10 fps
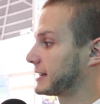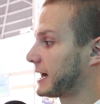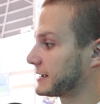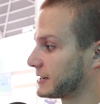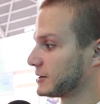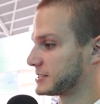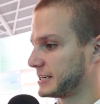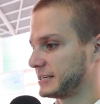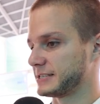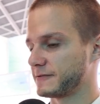at LyteHouse
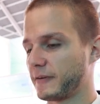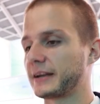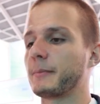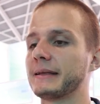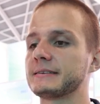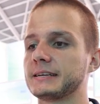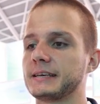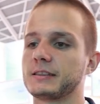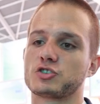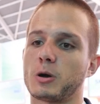is
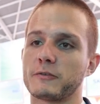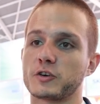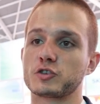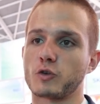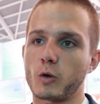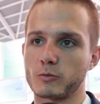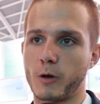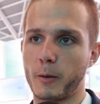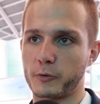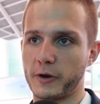fundamentally the job of control room
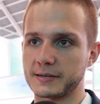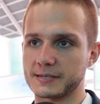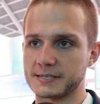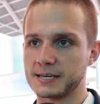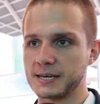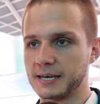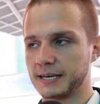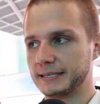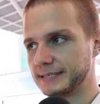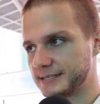operators
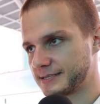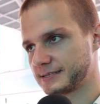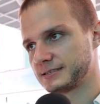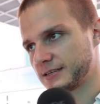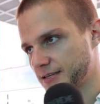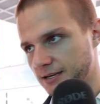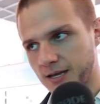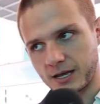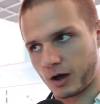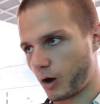is
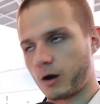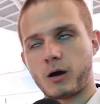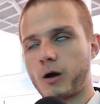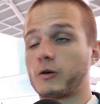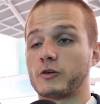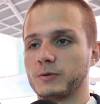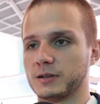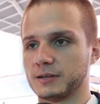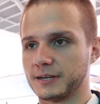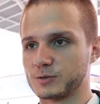
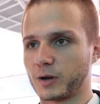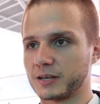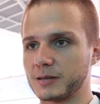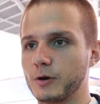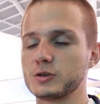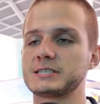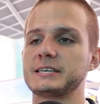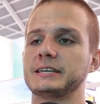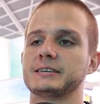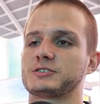horrible. It's one of the most
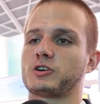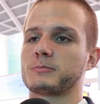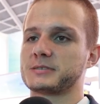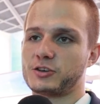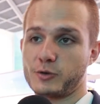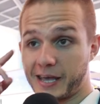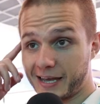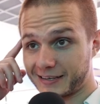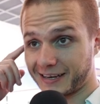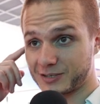tedious jobs that you
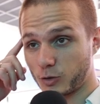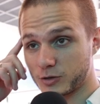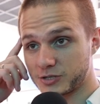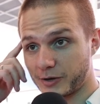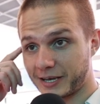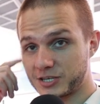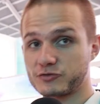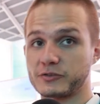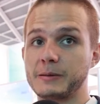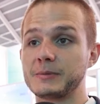get, and it's also
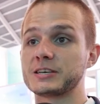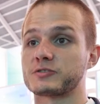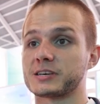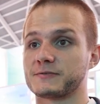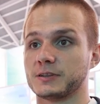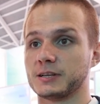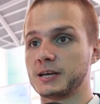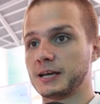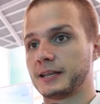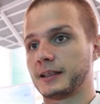extremely stressful.
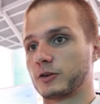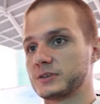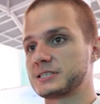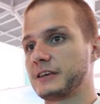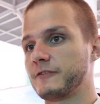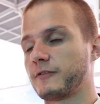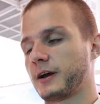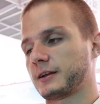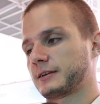They'll receive